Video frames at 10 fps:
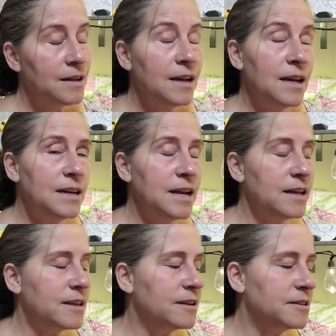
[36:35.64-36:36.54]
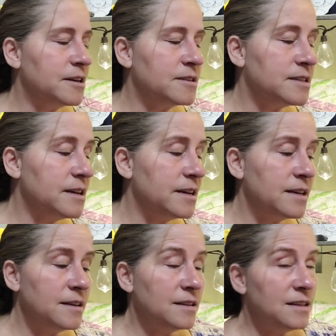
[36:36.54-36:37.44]
And Ankildar's like,
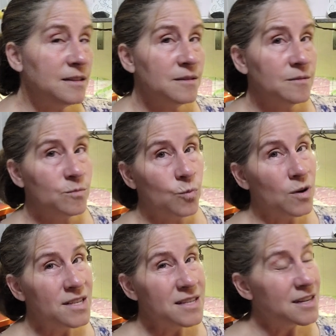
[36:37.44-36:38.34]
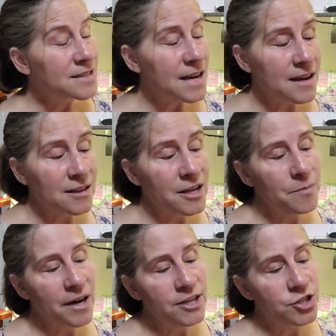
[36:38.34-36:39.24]
it wasn't exactly
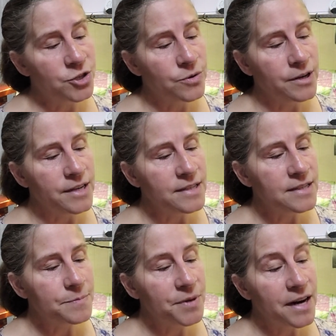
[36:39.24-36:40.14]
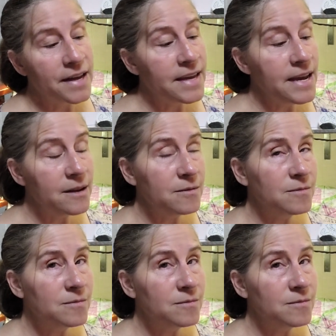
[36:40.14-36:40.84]
my choice, but I can't